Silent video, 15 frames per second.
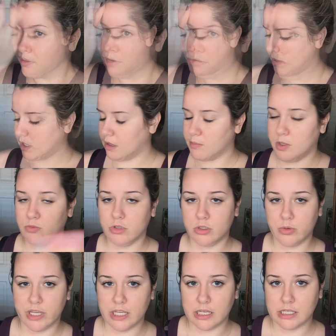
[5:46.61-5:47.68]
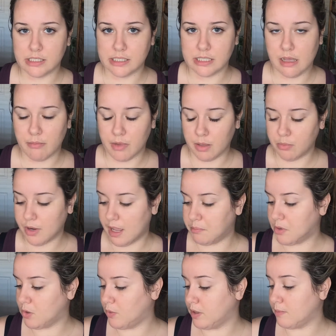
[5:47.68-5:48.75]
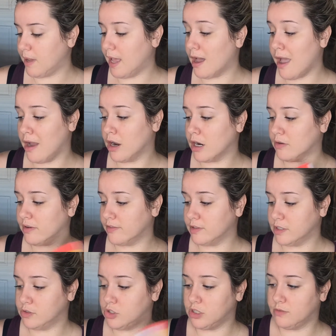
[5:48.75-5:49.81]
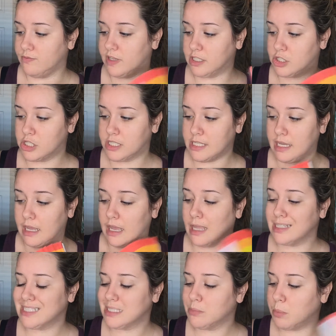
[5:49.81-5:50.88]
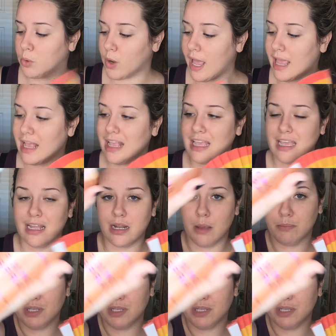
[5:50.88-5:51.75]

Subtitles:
I'm going to come in real quick, set my primer with my I Heart Revolution Fixing Spray in